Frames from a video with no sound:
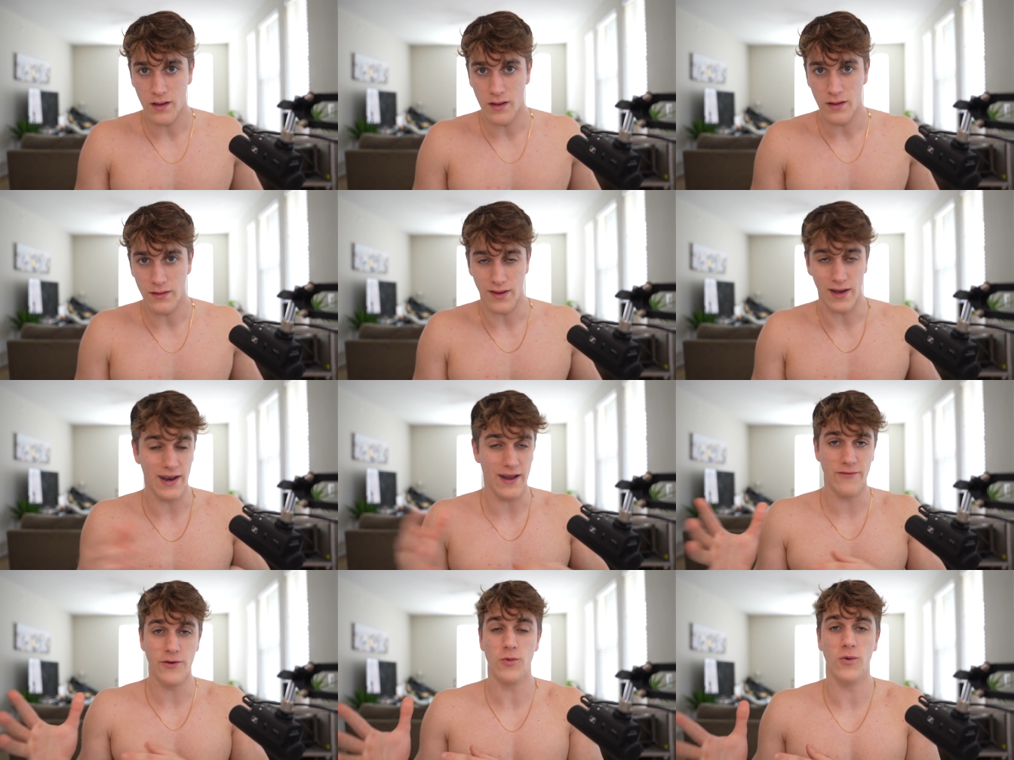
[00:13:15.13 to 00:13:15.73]

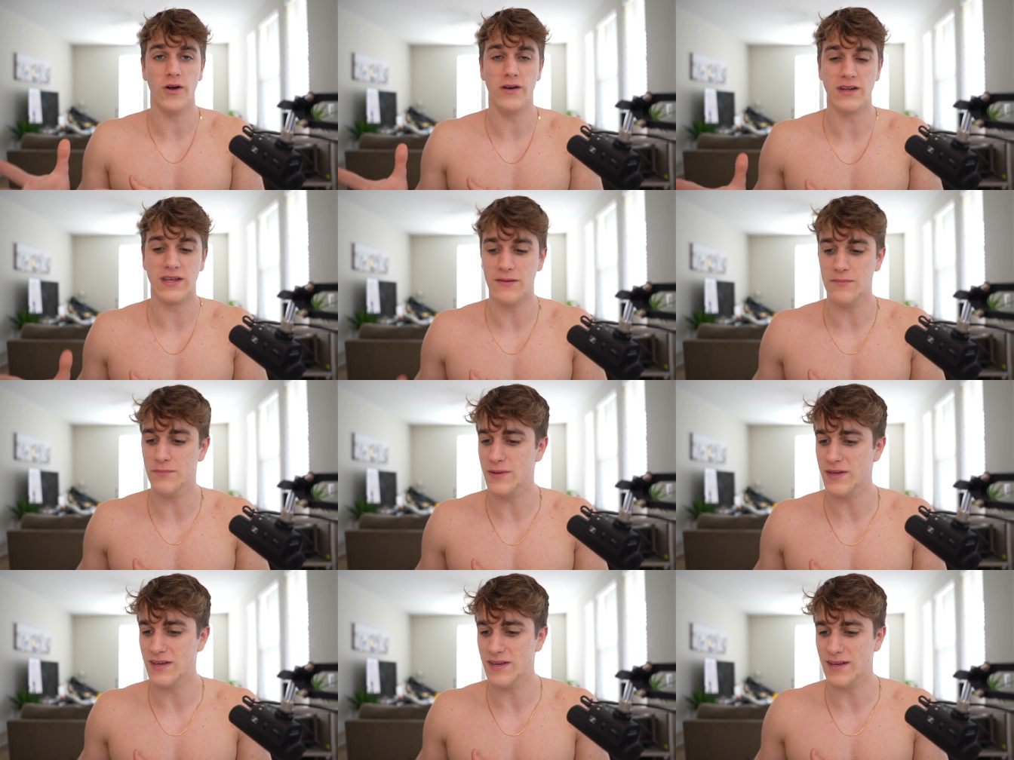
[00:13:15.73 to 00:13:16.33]
Not everyone
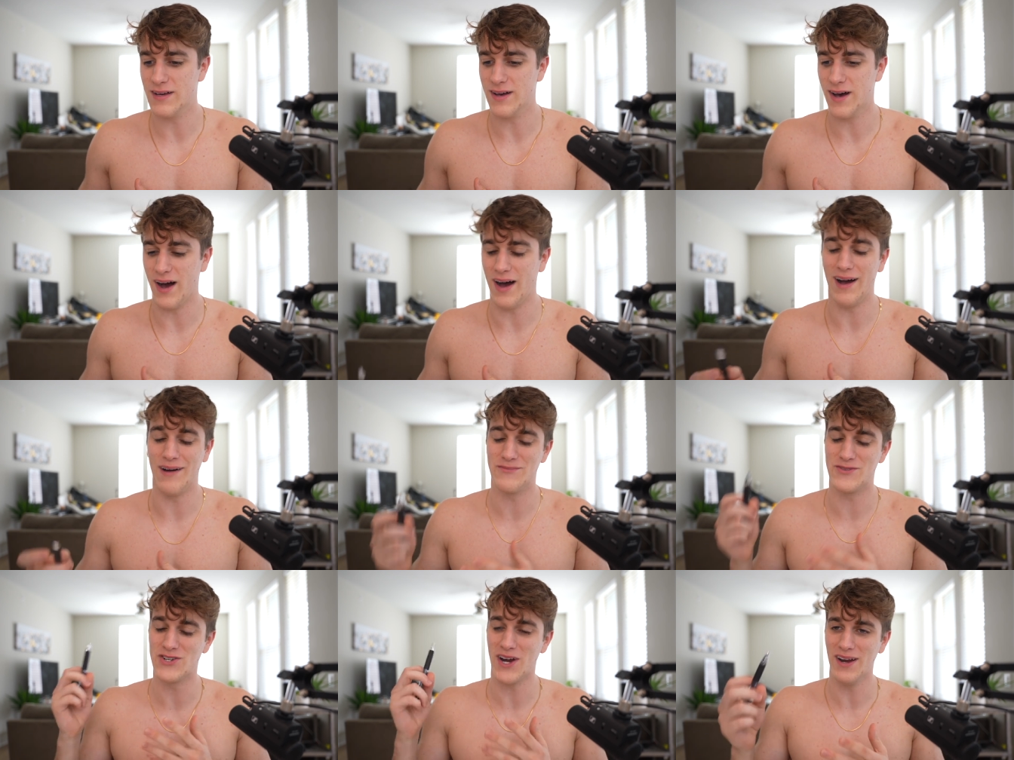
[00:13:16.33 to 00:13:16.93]
can be.
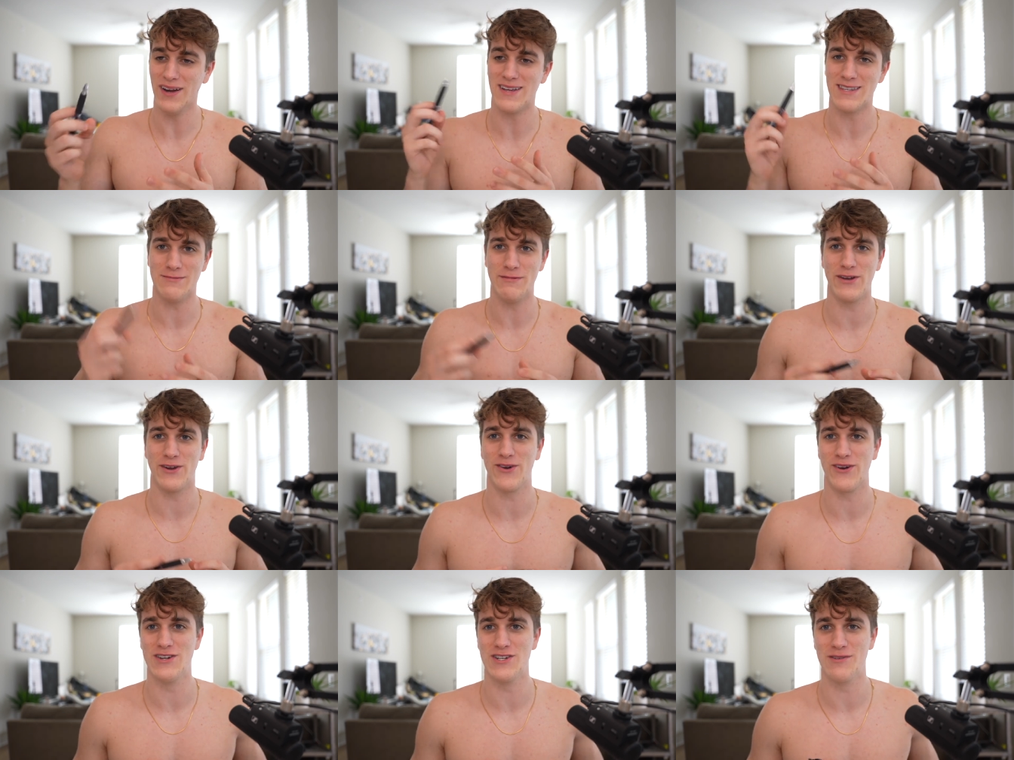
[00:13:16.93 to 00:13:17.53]
I'm trying not to be
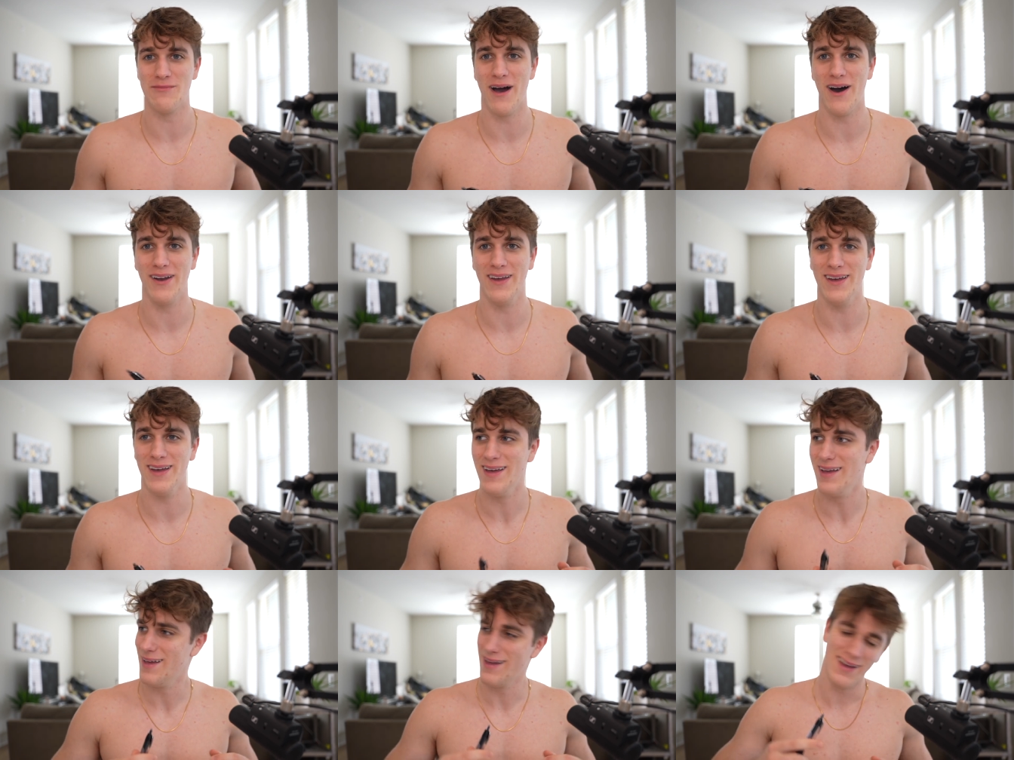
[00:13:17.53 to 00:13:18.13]
cringe about
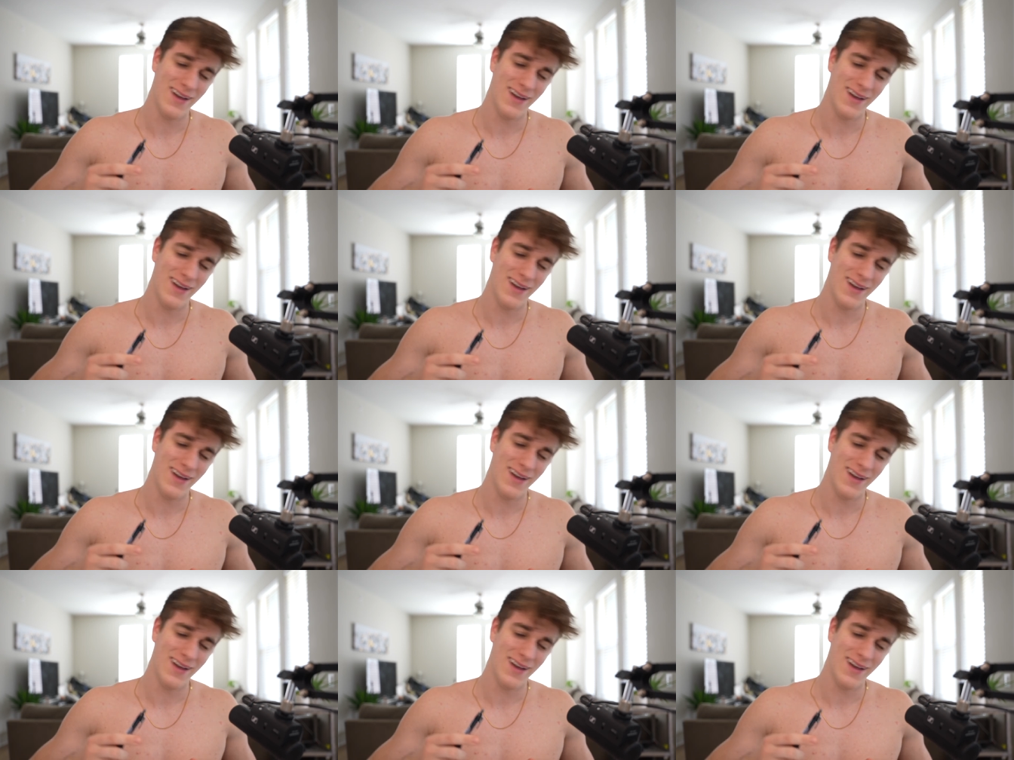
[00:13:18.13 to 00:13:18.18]
it.